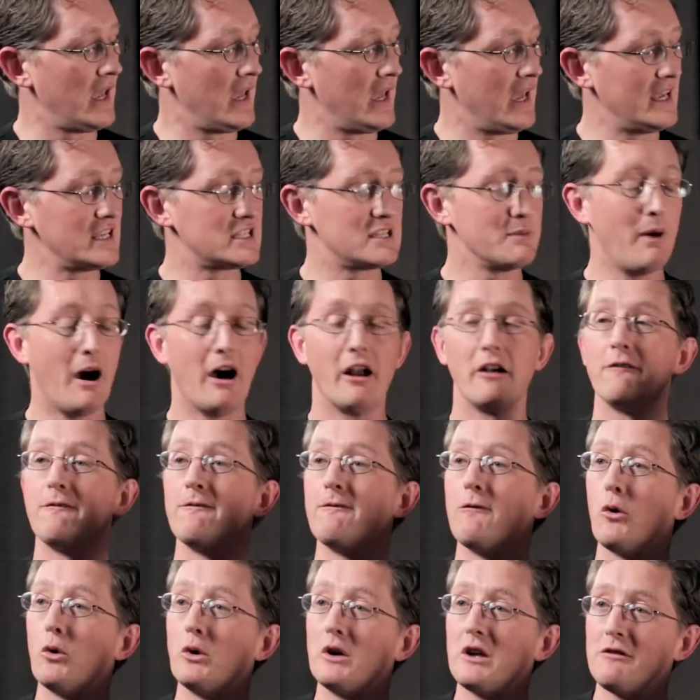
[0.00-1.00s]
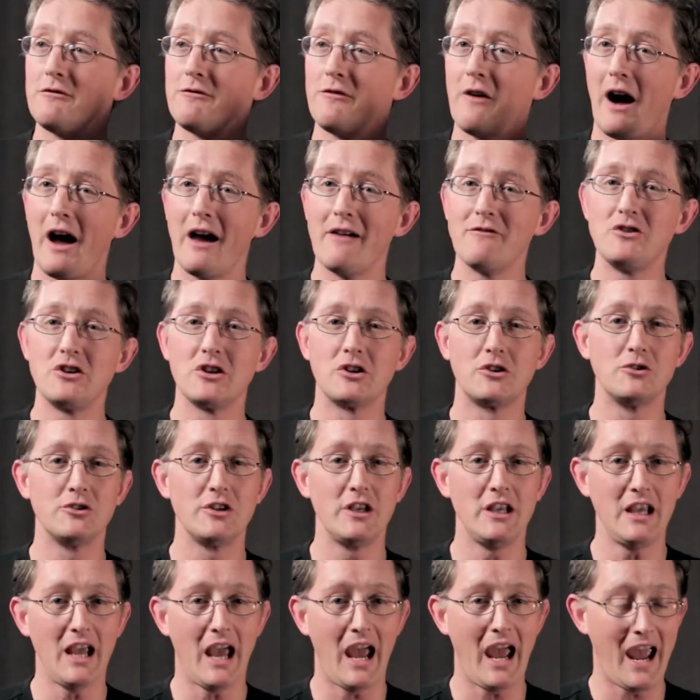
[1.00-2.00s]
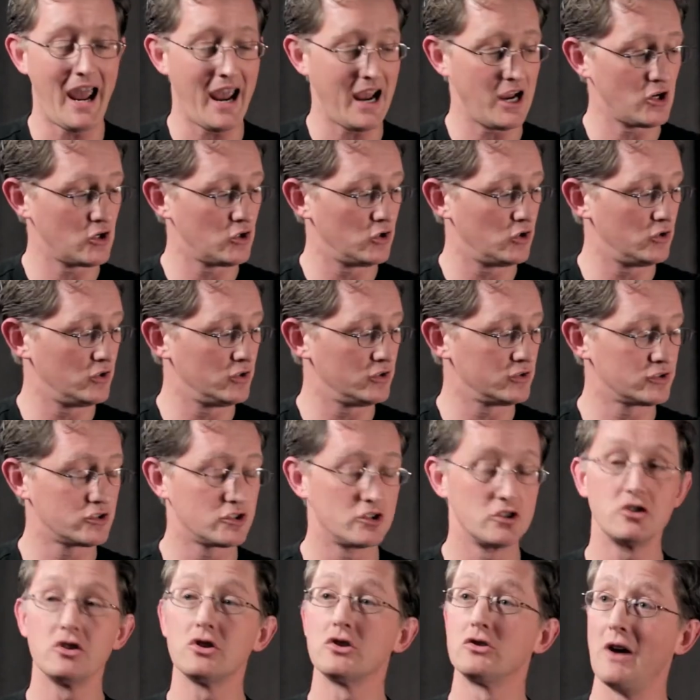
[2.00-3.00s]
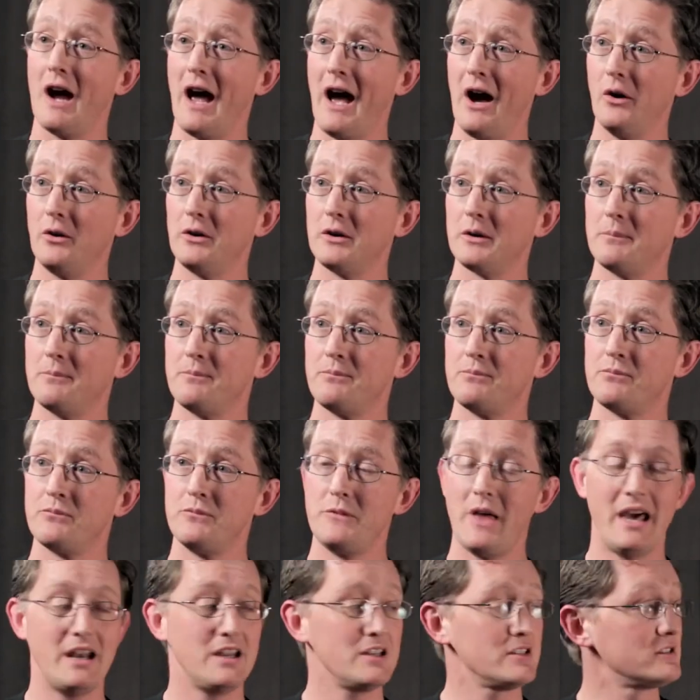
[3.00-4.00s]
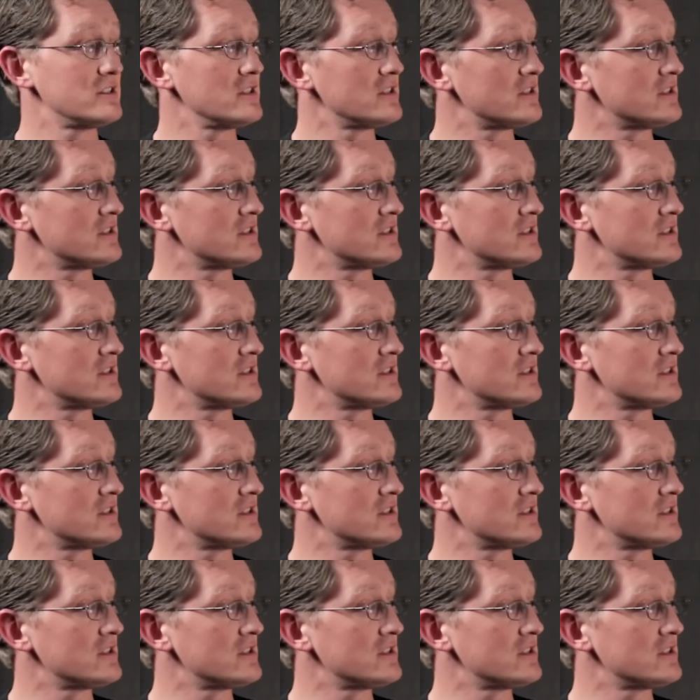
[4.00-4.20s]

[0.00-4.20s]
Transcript: is about 45-degree angle to the ground. That is to